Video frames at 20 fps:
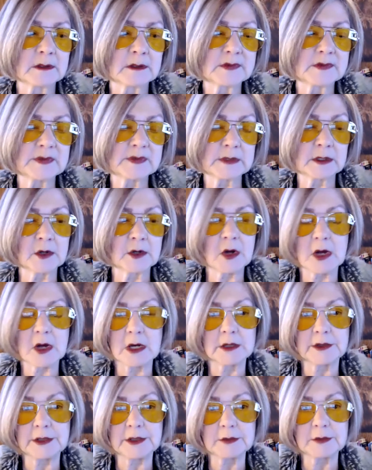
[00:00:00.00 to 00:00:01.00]

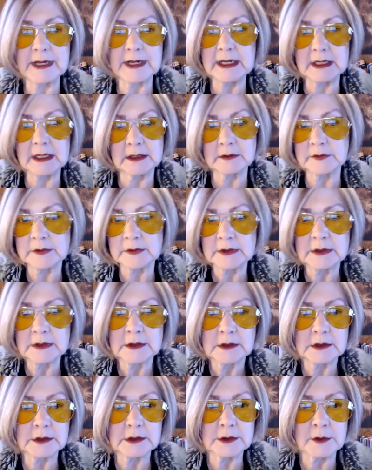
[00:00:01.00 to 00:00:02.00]
synagogue, you can't
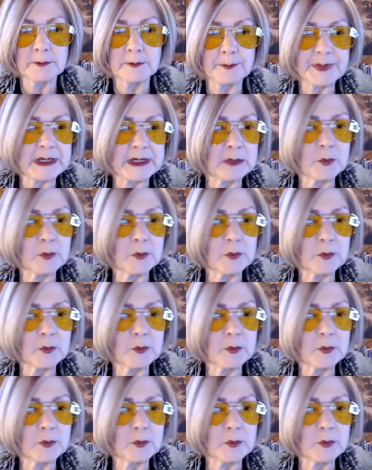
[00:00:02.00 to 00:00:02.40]
you know be